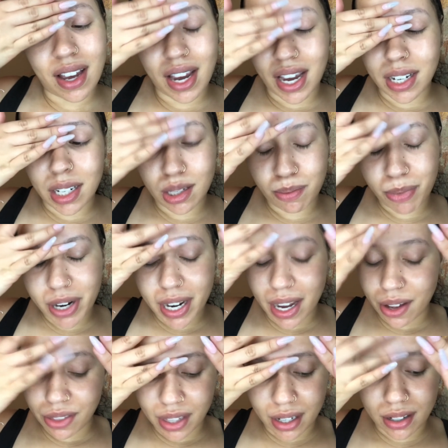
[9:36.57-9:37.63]
I just break
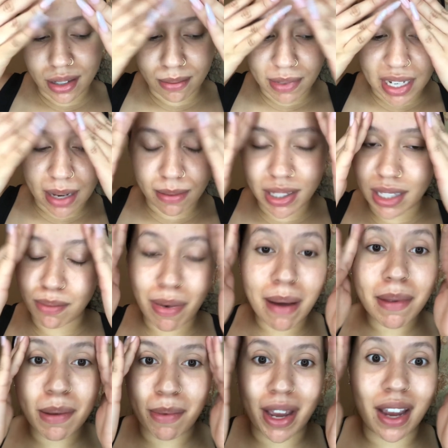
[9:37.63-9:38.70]
out there sometimes. It's
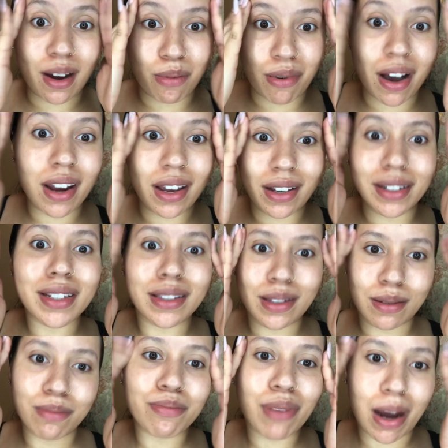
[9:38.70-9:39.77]
probably my hair product.
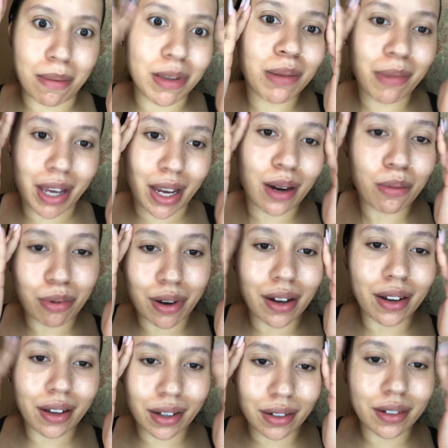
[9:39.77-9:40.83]
It's probably my hair
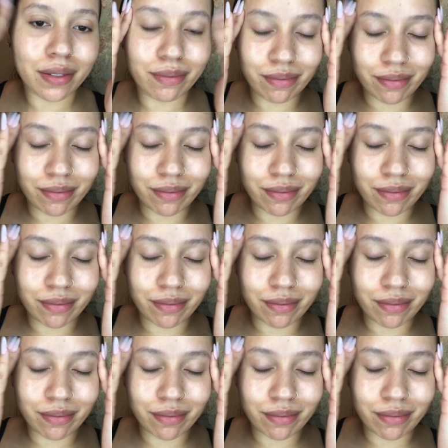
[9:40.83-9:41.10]
product.